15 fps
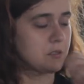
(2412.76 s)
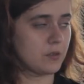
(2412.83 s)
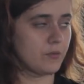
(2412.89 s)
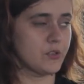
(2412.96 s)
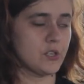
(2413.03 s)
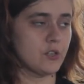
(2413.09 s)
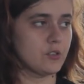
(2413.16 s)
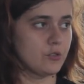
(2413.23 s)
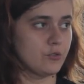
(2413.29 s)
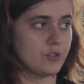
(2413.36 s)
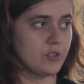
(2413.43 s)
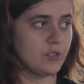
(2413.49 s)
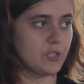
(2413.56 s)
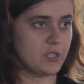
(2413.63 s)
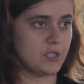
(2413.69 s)
server start
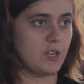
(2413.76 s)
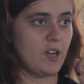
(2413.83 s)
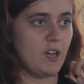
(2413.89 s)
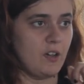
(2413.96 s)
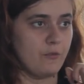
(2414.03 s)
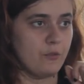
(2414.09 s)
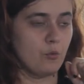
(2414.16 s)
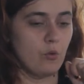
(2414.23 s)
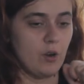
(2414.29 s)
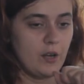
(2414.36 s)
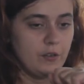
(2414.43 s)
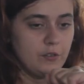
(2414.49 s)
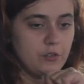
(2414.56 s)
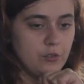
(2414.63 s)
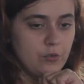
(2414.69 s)
solution doesn't have the
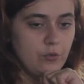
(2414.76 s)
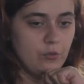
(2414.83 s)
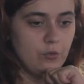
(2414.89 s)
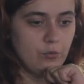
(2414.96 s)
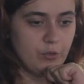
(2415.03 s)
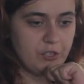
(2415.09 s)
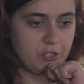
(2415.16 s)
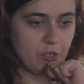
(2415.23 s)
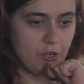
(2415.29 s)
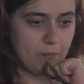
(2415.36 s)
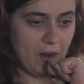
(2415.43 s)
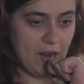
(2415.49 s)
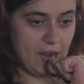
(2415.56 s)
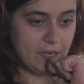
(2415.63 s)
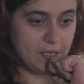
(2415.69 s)
one to return
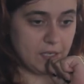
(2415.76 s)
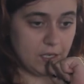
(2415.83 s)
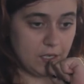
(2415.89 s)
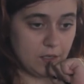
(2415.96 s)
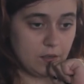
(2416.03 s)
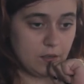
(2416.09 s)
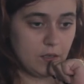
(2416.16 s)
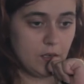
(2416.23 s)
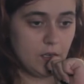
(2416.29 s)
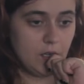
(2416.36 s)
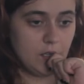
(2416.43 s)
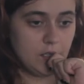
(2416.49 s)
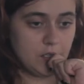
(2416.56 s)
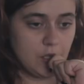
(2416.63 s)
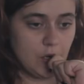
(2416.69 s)
by ID.
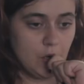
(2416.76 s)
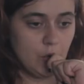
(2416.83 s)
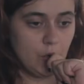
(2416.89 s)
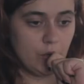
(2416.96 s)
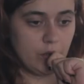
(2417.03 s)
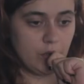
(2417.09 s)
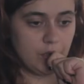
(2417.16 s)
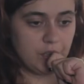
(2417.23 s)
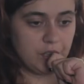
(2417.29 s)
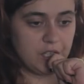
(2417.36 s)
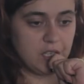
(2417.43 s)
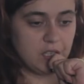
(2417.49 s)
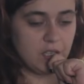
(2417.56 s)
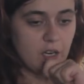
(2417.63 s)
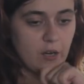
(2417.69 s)
So the
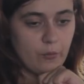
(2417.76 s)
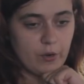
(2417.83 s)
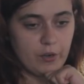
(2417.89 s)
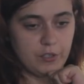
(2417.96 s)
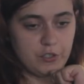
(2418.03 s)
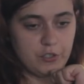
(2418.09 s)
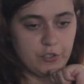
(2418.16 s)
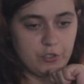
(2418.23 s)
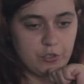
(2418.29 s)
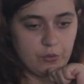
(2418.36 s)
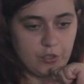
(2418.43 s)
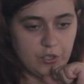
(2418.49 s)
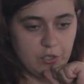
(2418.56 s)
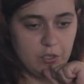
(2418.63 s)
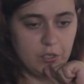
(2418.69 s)
thing that I wanted you to do
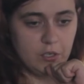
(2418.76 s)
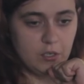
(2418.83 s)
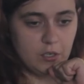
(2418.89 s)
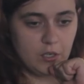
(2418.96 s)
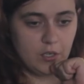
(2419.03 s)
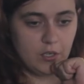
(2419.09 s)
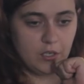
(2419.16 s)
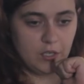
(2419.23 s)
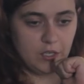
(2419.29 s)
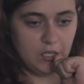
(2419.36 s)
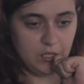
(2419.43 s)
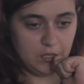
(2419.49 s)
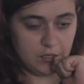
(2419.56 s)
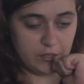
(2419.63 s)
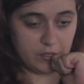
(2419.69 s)
here
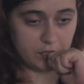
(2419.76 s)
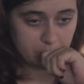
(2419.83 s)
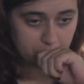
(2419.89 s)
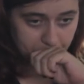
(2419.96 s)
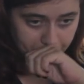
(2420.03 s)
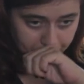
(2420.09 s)
is